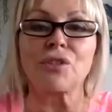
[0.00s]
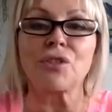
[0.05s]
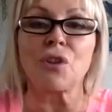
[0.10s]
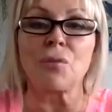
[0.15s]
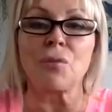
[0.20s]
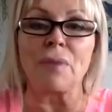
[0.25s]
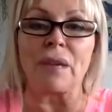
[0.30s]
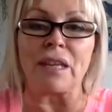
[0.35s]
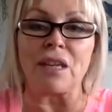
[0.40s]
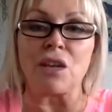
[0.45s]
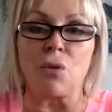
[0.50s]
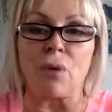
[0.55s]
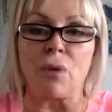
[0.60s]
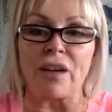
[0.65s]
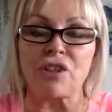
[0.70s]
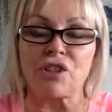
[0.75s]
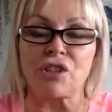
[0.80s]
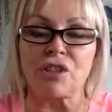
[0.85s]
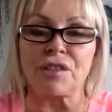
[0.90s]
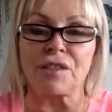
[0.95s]
so many
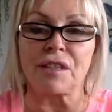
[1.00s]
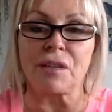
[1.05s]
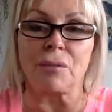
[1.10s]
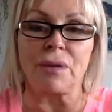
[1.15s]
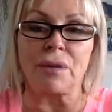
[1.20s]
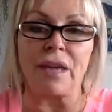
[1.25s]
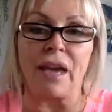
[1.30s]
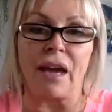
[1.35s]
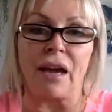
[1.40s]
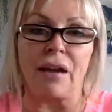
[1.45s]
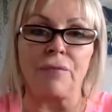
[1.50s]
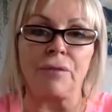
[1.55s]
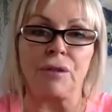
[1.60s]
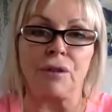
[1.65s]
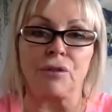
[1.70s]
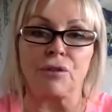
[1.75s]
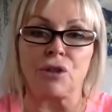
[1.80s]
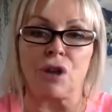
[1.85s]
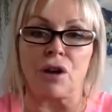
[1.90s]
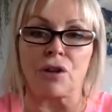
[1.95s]
questions that we have
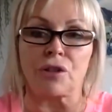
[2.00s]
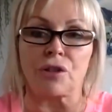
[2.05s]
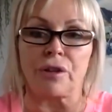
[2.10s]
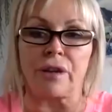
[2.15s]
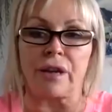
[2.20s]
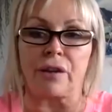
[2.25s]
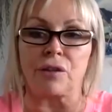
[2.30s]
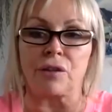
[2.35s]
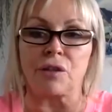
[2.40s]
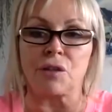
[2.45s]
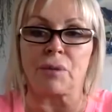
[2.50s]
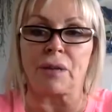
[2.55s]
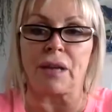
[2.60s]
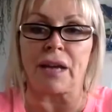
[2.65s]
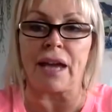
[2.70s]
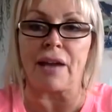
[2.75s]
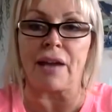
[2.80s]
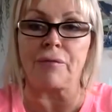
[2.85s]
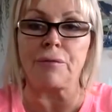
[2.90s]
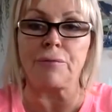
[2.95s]
here, Dr. Ahrens, but I
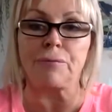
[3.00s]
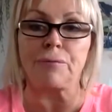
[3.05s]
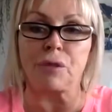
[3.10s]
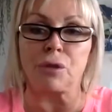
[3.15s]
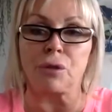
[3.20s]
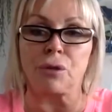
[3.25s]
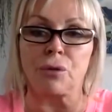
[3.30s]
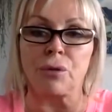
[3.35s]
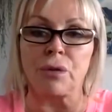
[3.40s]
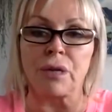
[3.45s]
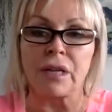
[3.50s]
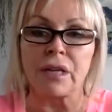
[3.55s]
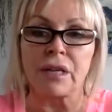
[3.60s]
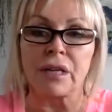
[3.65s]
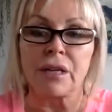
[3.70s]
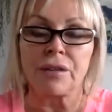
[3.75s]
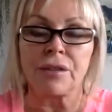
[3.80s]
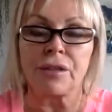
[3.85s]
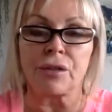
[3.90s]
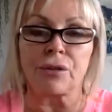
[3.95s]
have a few
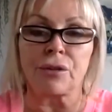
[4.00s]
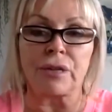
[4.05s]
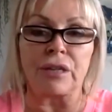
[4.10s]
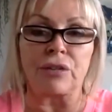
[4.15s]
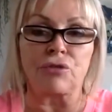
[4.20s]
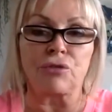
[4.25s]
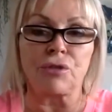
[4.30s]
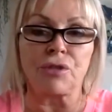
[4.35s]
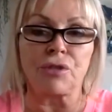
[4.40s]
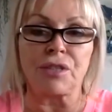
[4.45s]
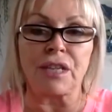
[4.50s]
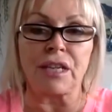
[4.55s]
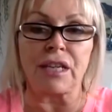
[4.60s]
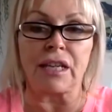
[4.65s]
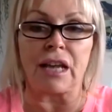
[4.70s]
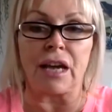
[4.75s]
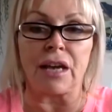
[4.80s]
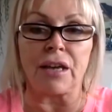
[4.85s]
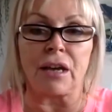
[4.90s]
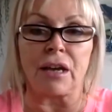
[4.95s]
that are interesting,
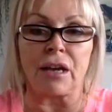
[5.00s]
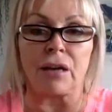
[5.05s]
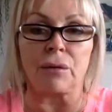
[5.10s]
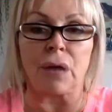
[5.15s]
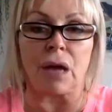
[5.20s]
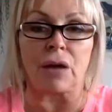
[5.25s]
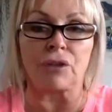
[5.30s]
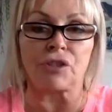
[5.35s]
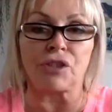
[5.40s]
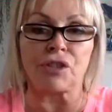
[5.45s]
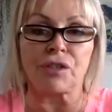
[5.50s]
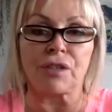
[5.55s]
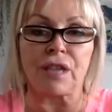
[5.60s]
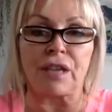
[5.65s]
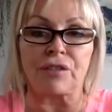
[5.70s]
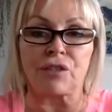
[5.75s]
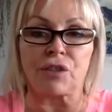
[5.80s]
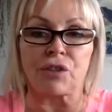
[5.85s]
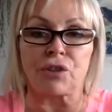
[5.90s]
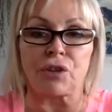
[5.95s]
and I'll just
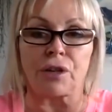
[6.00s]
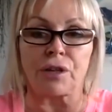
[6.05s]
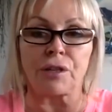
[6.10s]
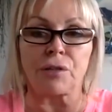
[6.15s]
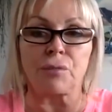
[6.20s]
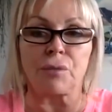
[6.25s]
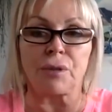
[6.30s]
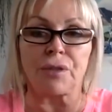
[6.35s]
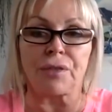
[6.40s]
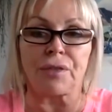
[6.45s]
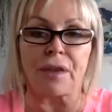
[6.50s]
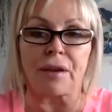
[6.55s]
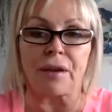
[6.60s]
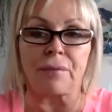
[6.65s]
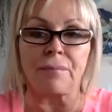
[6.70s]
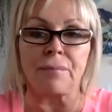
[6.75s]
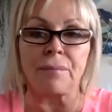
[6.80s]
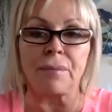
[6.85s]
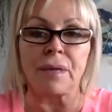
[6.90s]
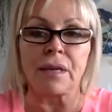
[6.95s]
get started with them.